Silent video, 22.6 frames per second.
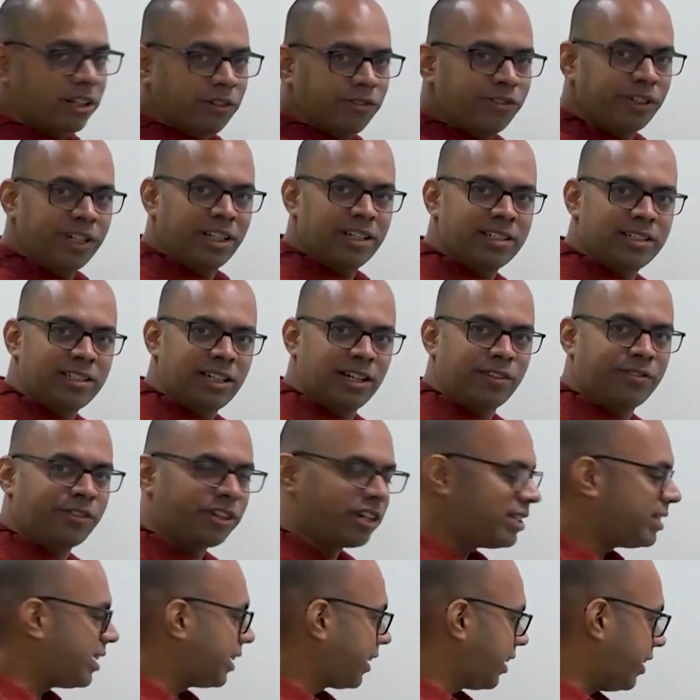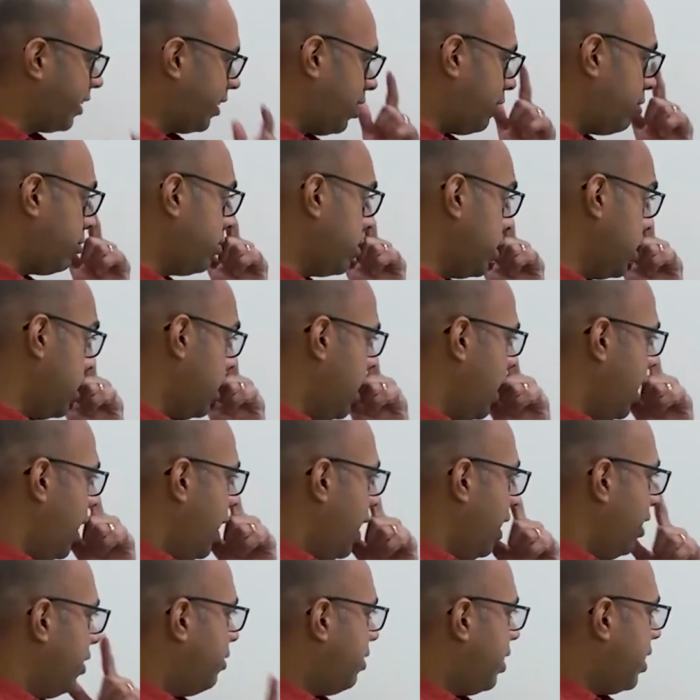of inertia for a second now.
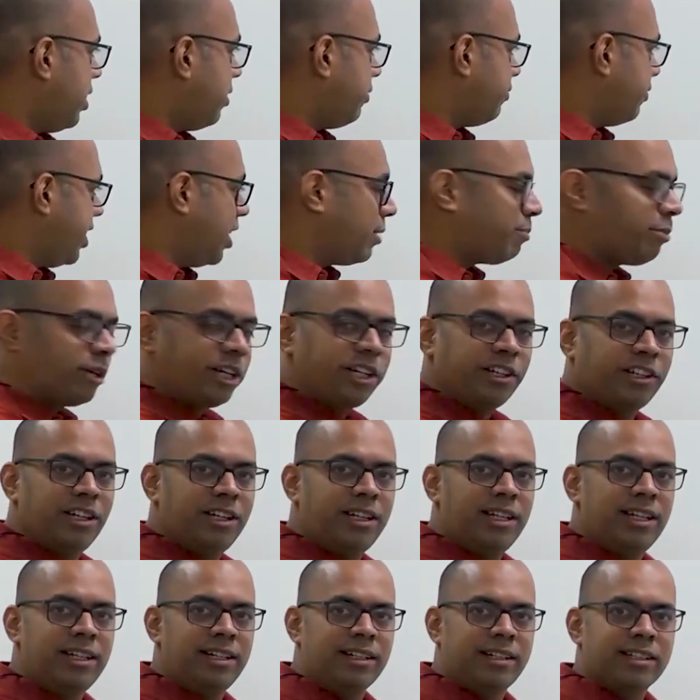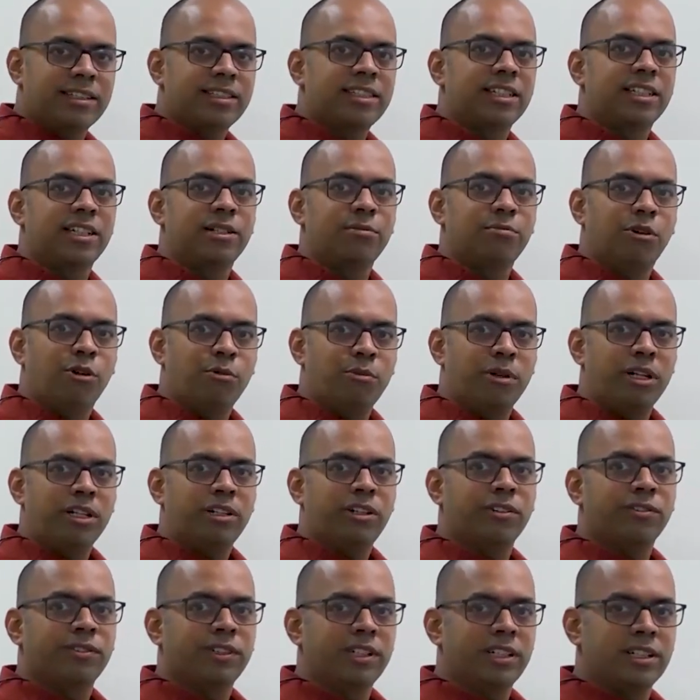We are particularly interested in moment
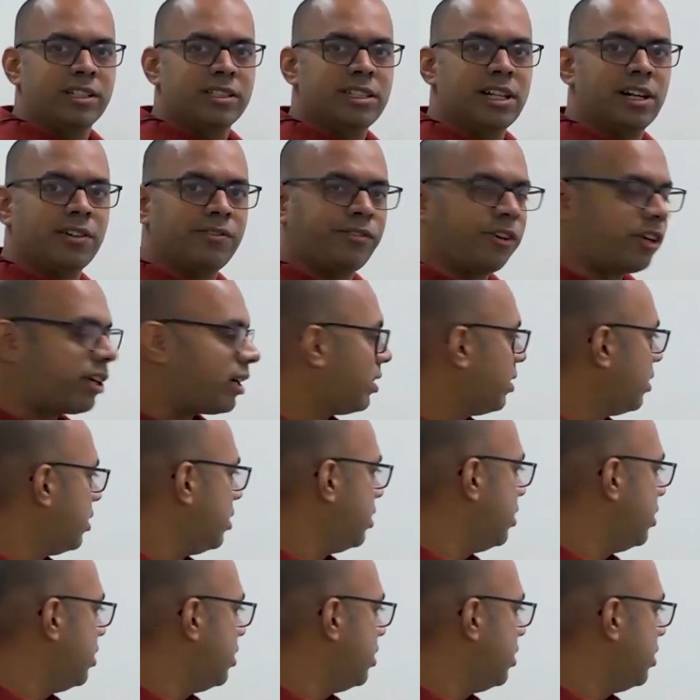of inertia for a